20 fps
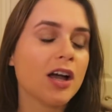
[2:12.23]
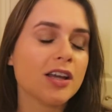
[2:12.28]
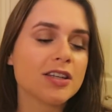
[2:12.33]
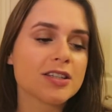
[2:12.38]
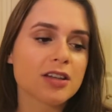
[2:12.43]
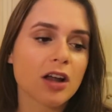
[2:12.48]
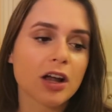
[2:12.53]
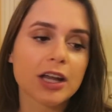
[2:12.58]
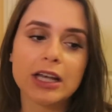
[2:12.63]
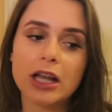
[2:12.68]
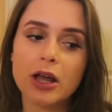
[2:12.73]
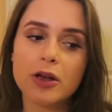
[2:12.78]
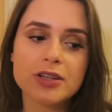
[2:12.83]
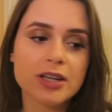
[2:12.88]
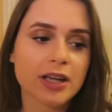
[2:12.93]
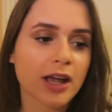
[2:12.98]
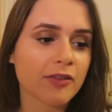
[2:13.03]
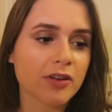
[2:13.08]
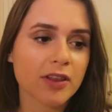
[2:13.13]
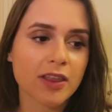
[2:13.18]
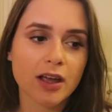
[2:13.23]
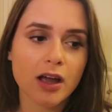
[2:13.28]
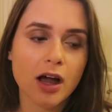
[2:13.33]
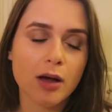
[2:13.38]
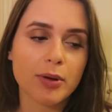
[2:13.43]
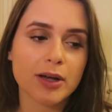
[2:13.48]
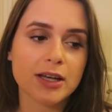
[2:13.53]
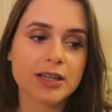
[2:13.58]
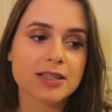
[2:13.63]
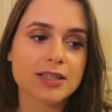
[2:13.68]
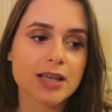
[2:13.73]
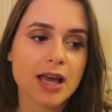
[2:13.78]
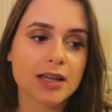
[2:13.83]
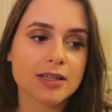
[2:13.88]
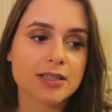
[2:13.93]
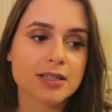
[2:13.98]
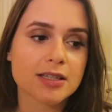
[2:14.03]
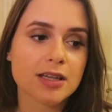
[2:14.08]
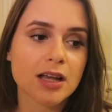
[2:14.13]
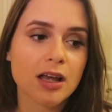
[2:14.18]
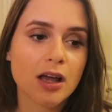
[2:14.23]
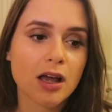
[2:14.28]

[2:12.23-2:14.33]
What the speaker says: started loading everything up, and he said